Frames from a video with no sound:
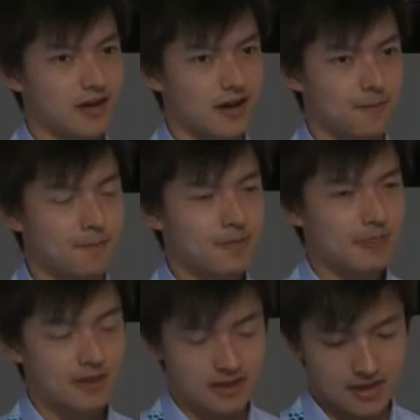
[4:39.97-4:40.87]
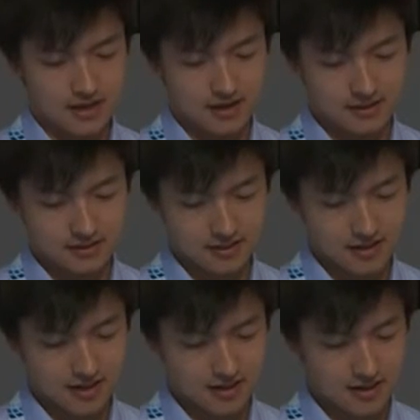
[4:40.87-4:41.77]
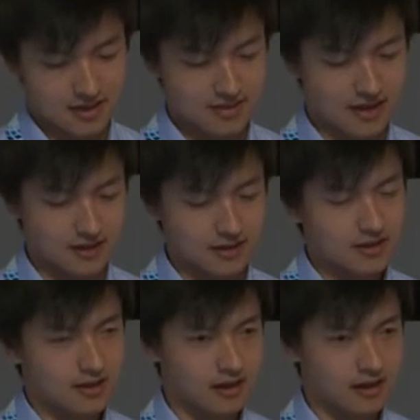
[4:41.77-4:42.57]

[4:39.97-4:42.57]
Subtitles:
And then